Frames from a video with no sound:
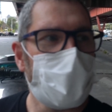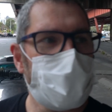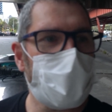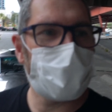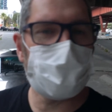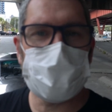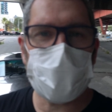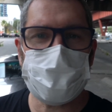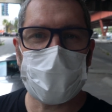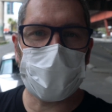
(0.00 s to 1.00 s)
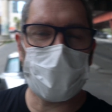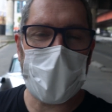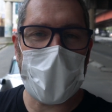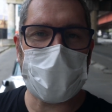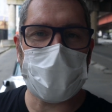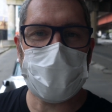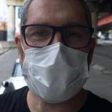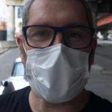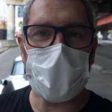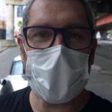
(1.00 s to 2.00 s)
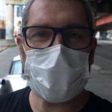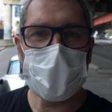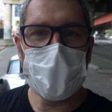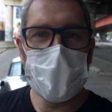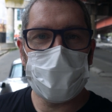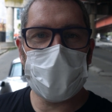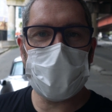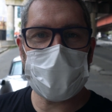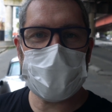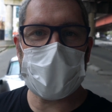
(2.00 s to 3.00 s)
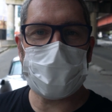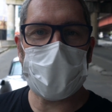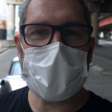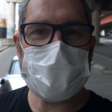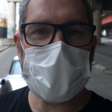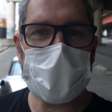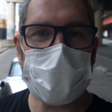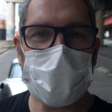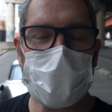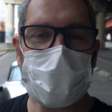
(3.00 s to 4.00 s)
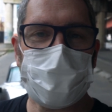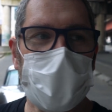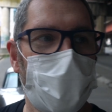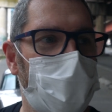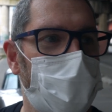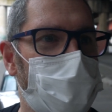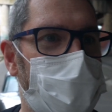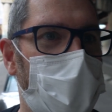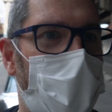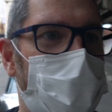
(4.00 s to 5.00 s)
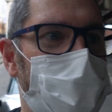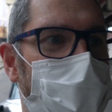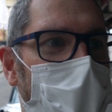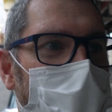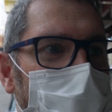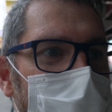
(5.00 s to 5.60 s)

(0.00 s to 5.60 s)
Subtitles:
So just before we head inside, we're going to see if we can take a few shots in